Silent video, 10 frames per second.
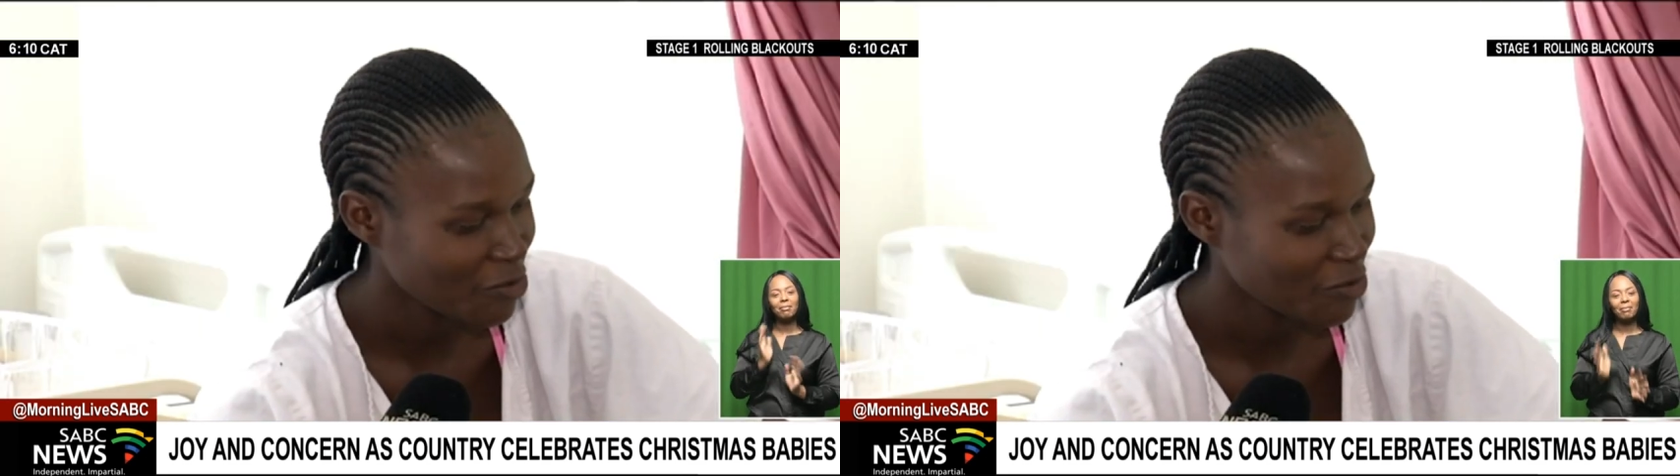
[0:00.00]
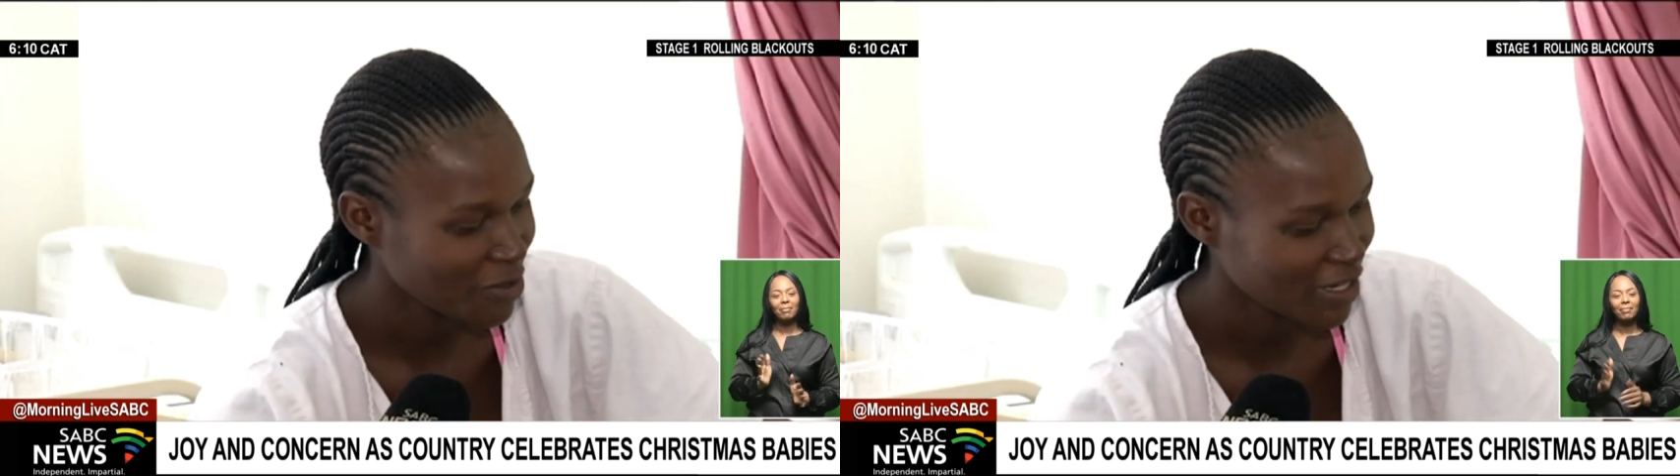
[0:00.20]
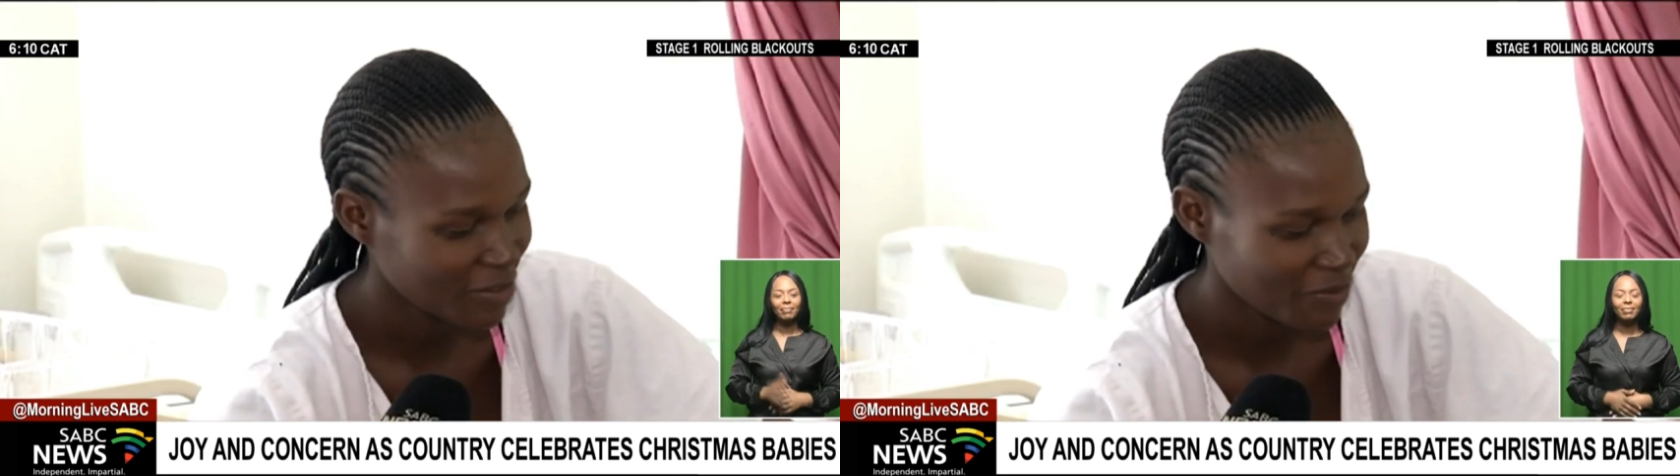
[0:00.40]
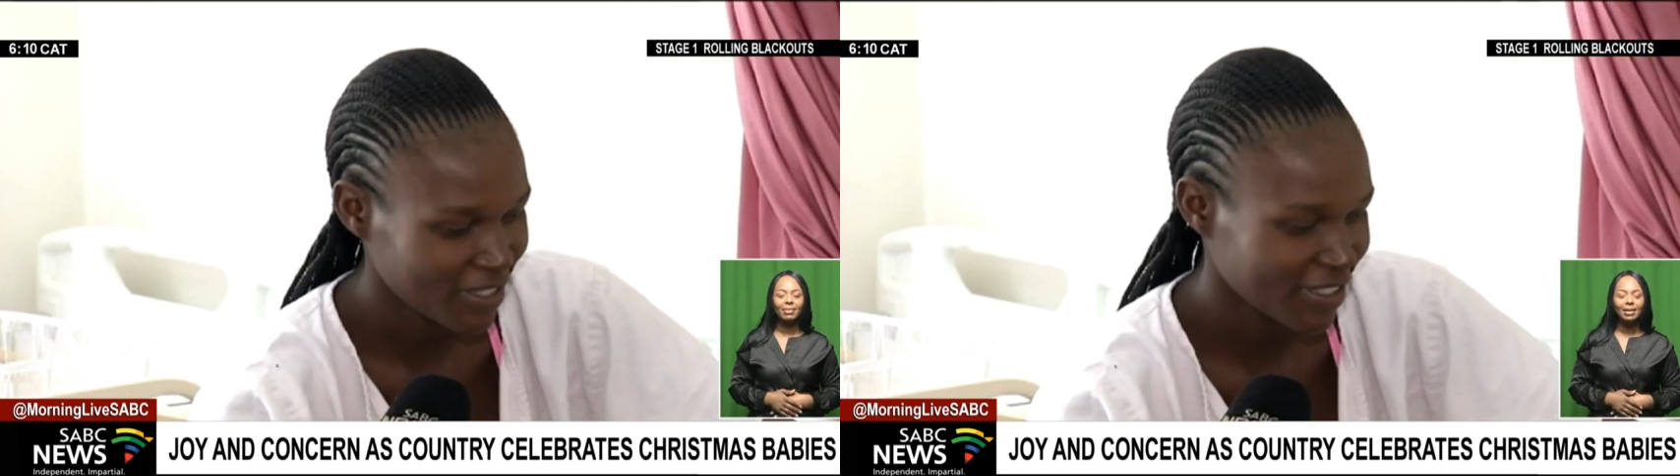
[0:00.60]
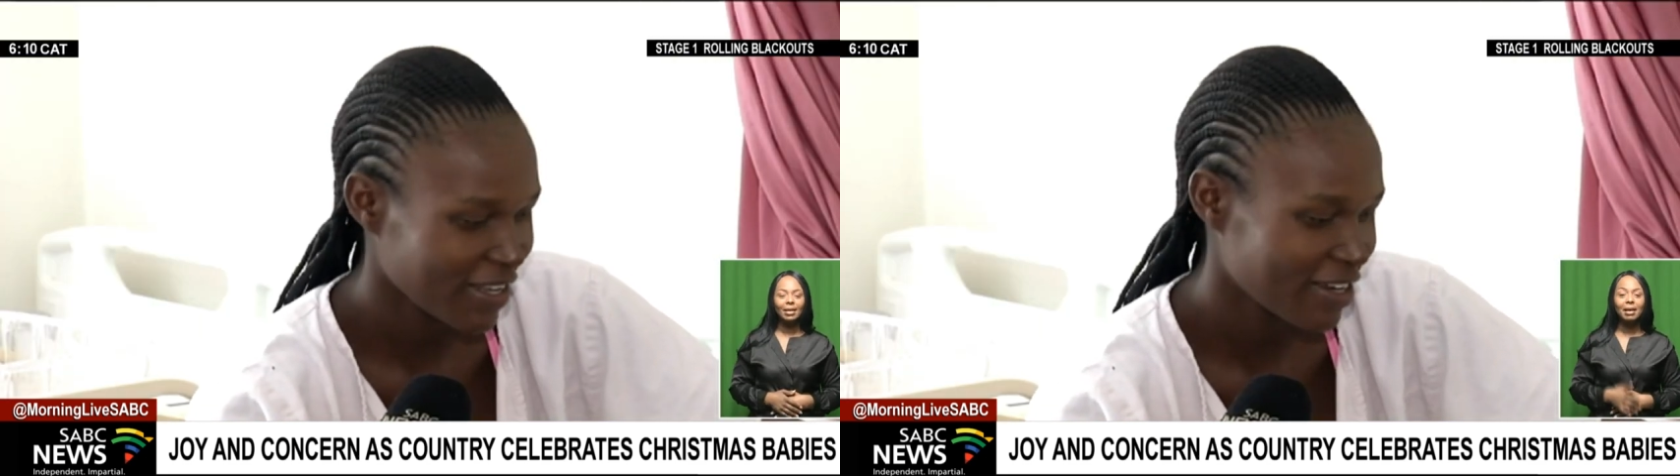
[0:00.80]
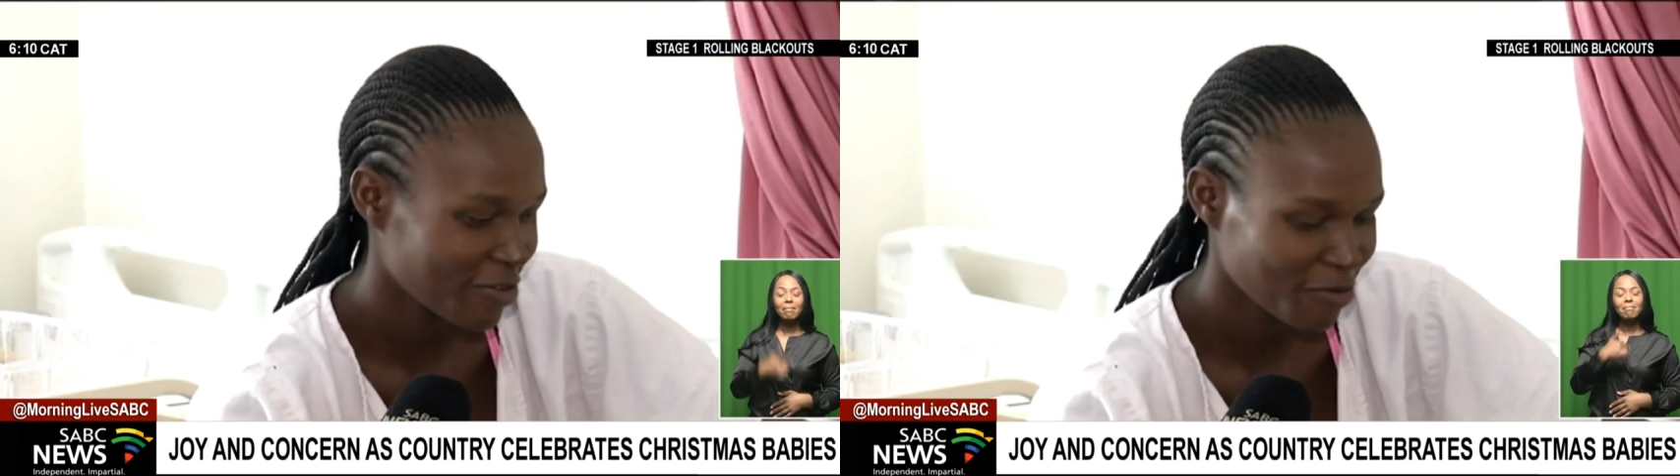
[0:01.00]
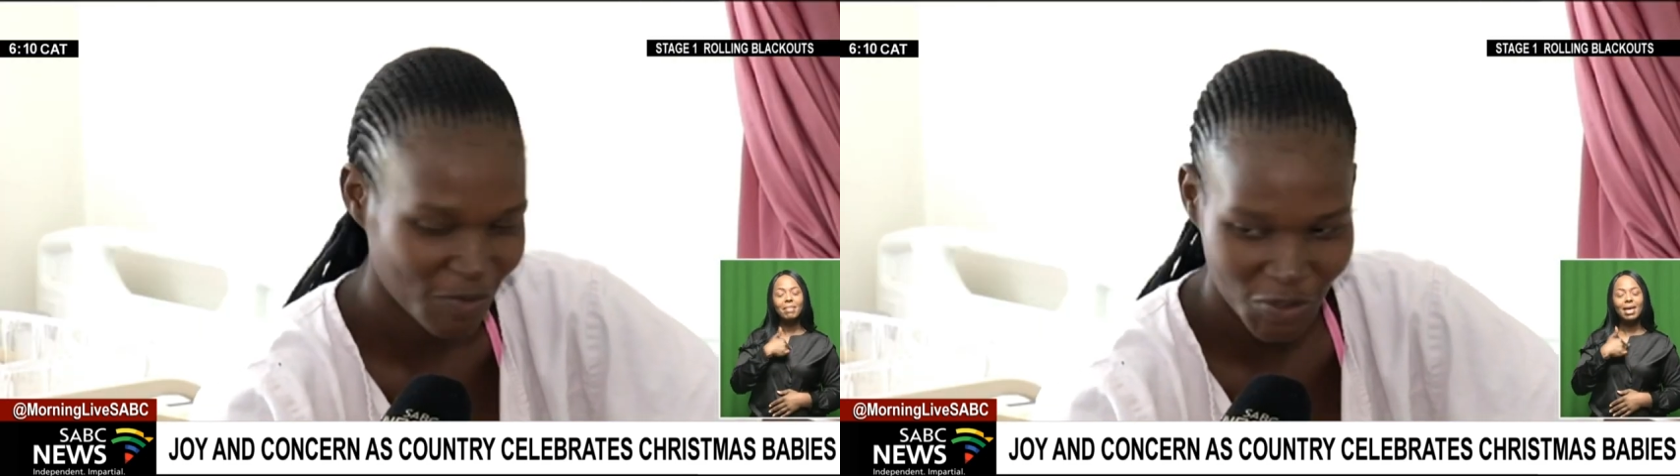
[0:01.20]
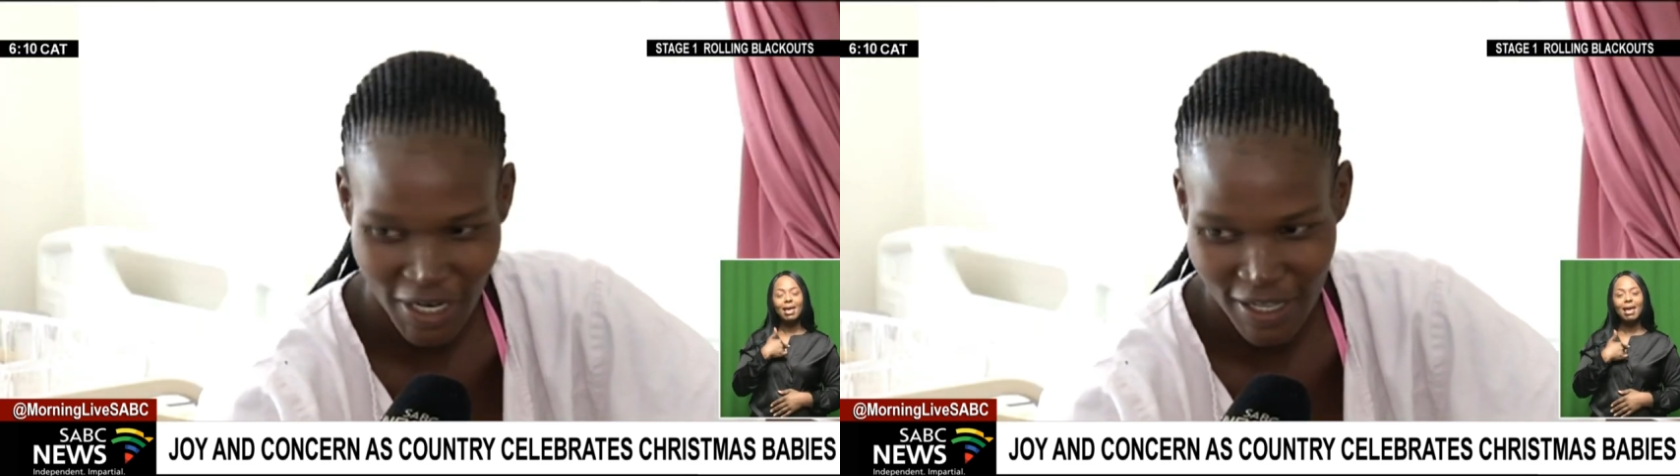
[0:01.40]
I'm very happy to
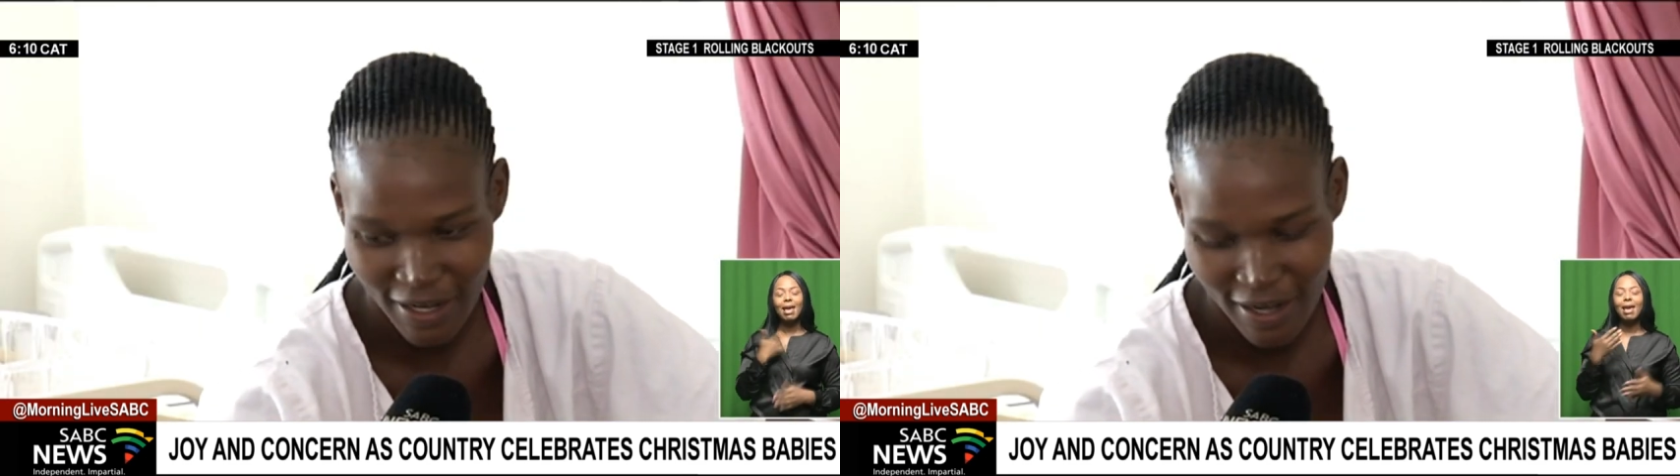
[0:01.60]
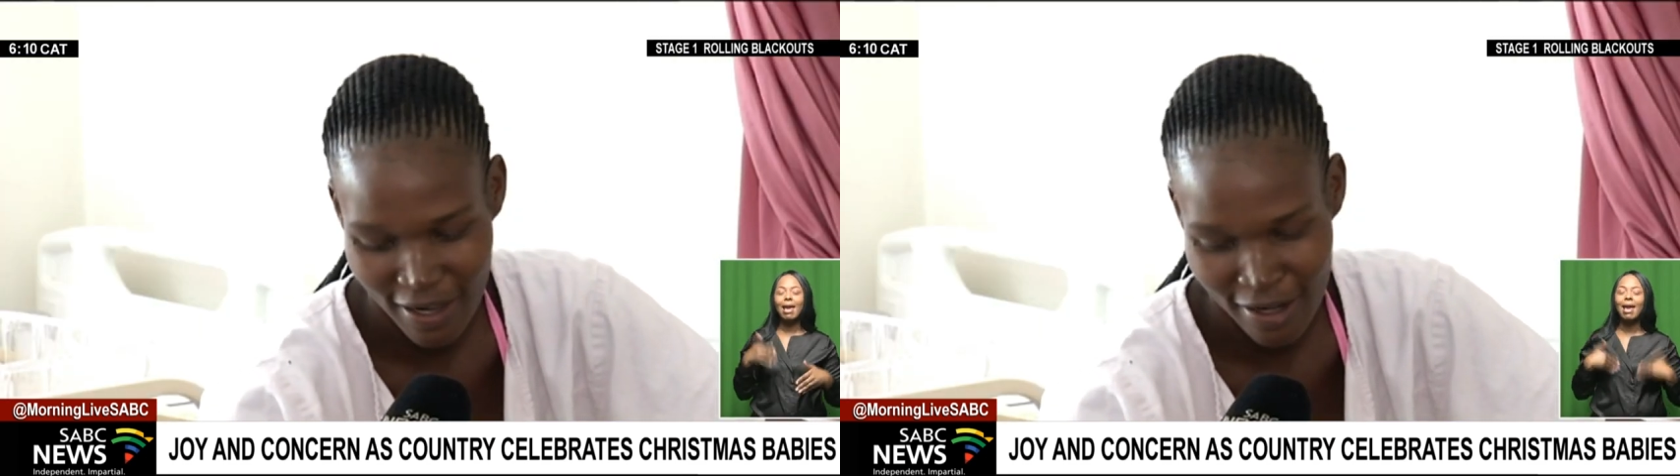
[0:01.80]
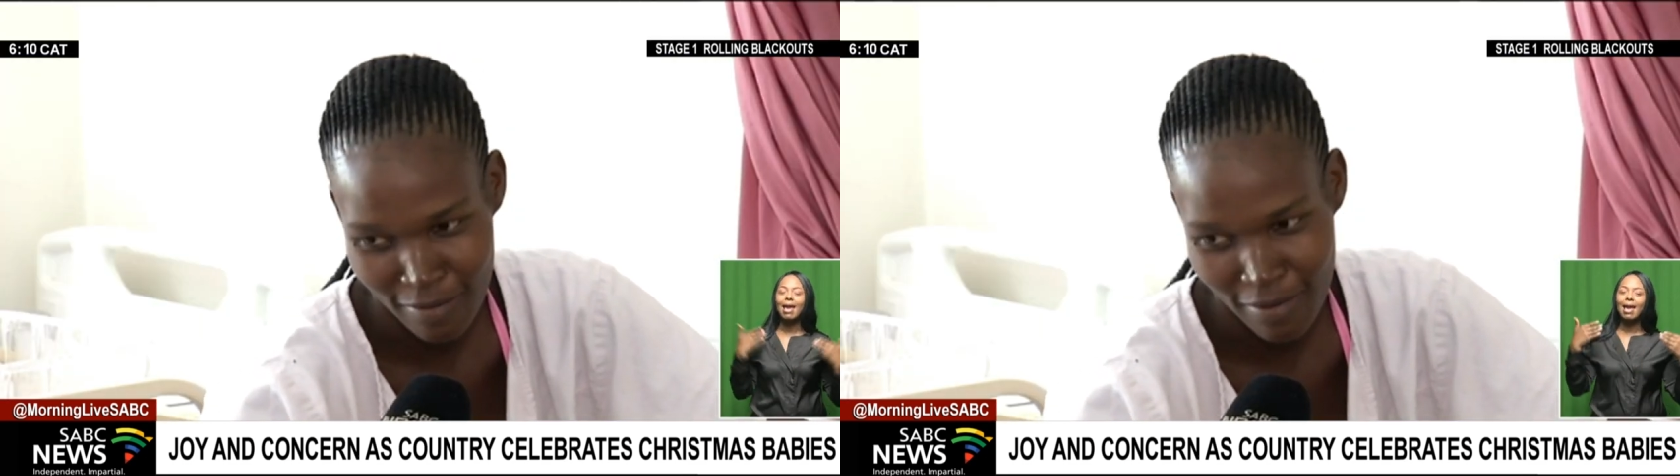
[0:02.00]
have a child